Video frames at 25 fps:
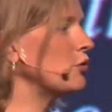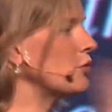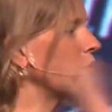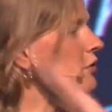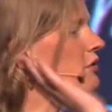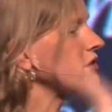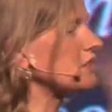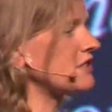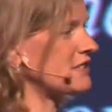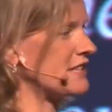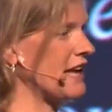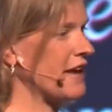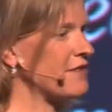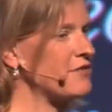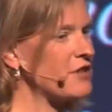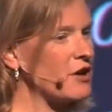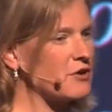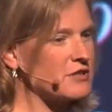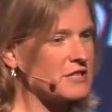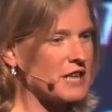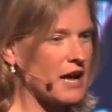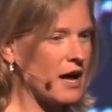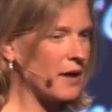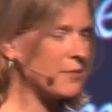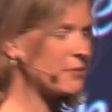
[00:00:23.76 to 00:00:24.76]
save
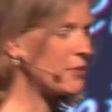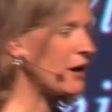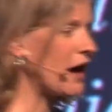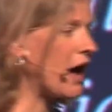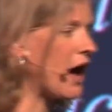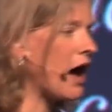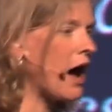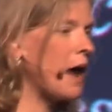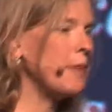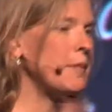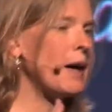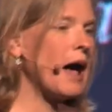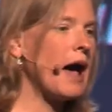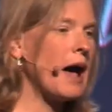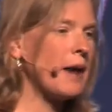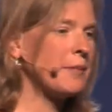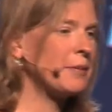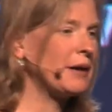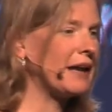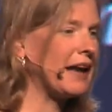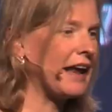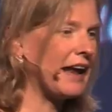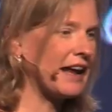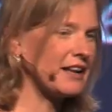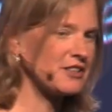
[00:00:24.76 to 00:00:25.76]
those up. I'm happy
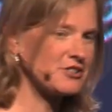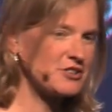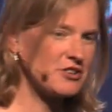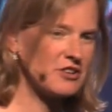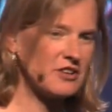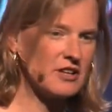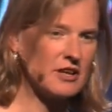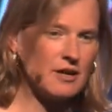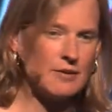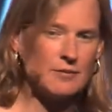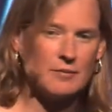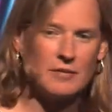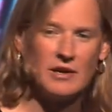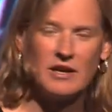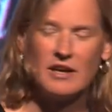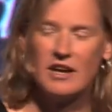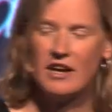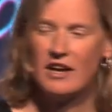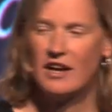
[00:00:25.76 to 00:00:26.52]
to answer them.